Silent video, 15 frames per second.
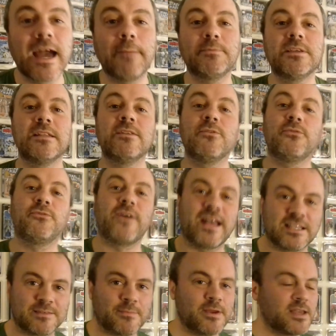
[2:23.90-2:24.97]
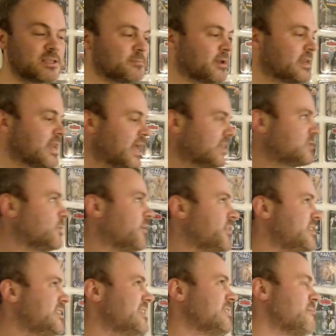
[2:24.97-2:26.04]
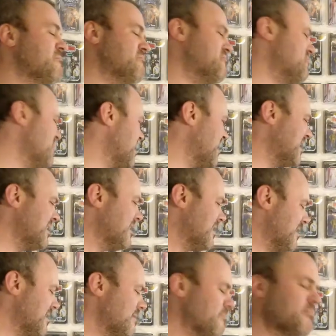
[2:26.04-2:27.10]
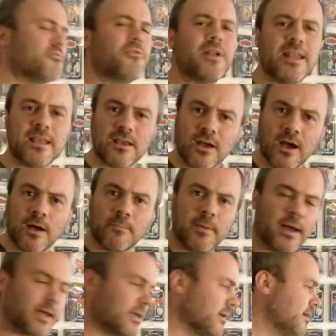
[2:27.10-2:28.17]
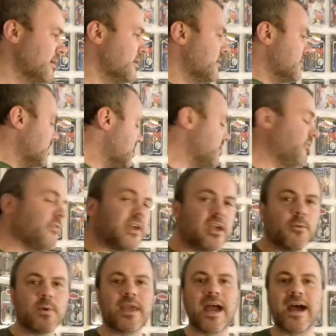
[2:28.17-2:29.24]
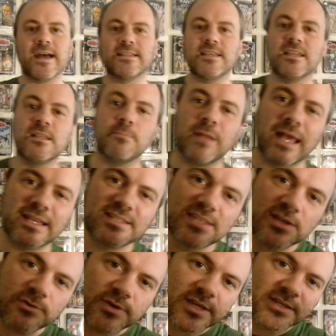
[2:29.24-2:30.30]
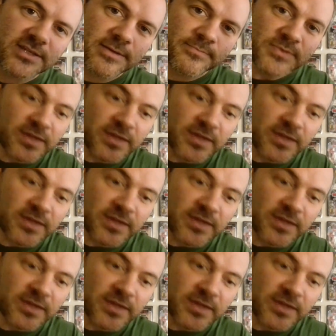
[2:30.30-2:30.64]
Captain Phasma is my next one. This is a brilliant, brilliant card pack. The figure we had in the Black Series.